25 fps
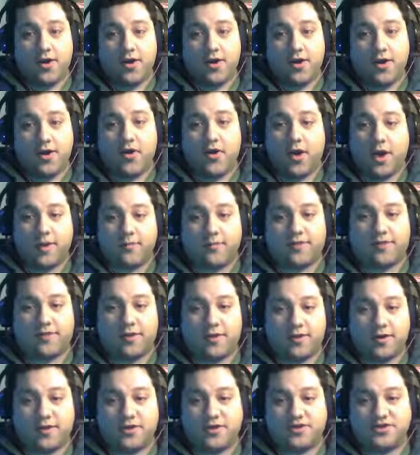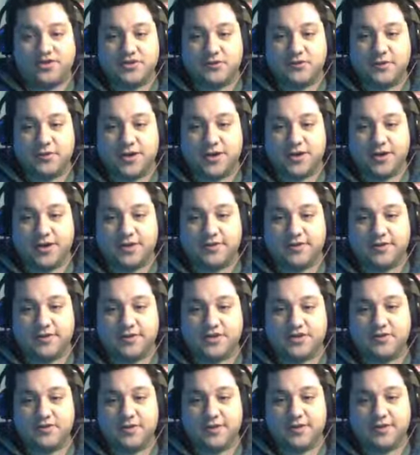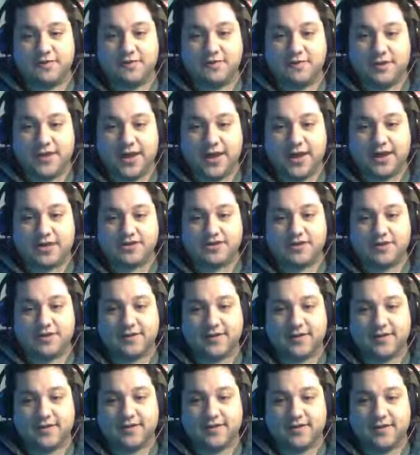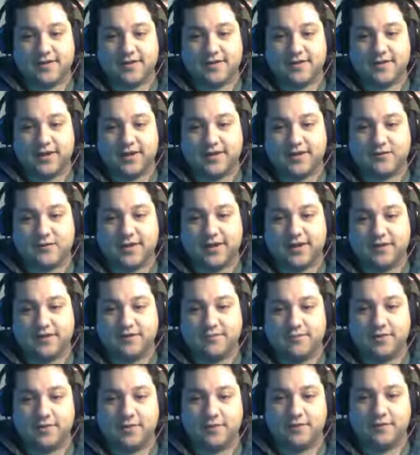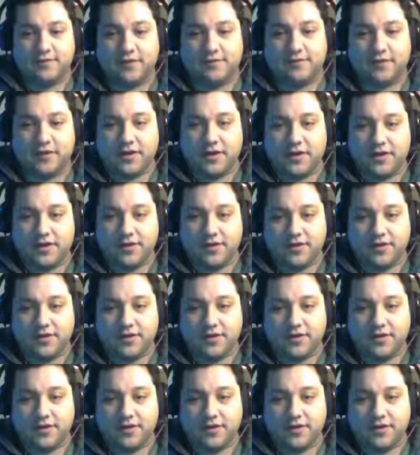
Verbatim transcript: Oh, I'm sorry. Did you want to? Did you want to flash six six six right in the middle of your video?